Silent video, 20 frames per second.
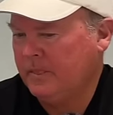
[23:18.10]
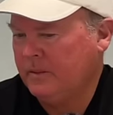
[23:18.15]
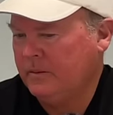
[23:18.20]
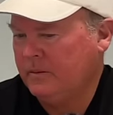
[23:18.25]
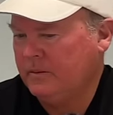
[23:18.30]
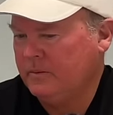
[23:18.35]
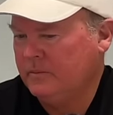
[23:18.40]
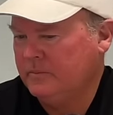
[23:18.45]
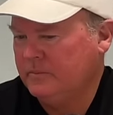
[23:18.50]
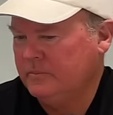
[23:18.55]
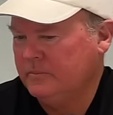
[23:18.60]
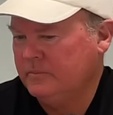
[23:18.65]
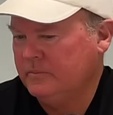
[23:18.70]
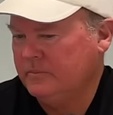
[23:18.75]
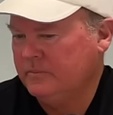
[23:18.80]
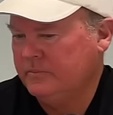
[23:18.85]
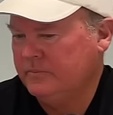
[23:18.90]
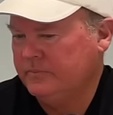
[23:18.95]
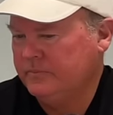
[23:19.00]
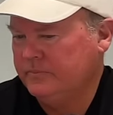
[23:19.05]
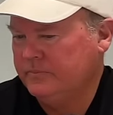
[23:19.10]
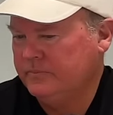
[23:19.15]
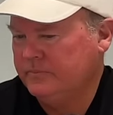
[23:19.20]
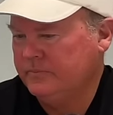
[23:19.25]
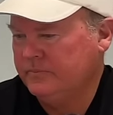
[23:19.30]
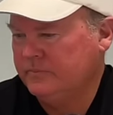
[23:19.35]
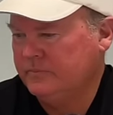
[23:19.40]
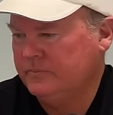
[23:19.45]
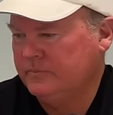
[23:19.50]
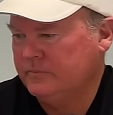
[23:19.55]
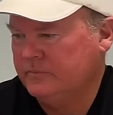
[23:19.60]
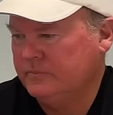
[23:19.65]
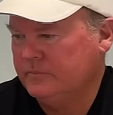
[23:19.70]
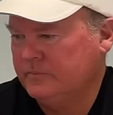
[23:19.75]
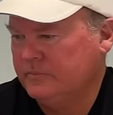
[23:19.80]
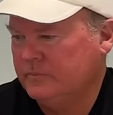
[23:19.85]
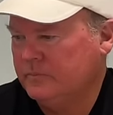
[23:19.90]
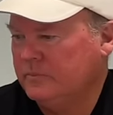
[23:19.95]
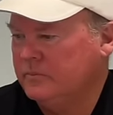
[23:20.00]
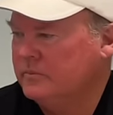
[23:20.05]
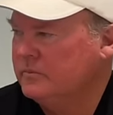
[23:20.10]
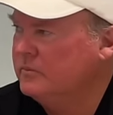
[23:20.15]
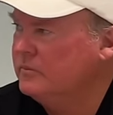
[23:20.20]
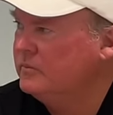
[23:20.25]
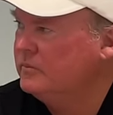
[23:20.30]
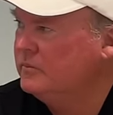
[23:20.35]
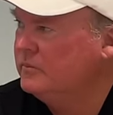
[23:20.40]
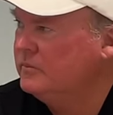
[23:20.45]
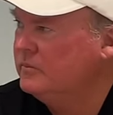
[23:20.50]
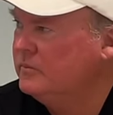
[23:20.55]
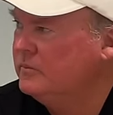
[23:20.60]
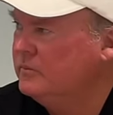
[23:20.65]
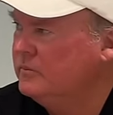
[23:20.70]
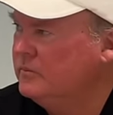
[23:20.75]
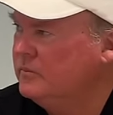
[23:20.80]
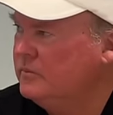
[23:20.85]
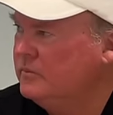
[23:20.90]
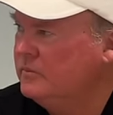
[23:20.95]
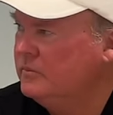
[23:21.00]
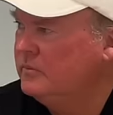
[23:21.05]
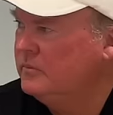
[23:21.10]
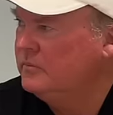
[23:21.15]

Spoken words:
[no speech]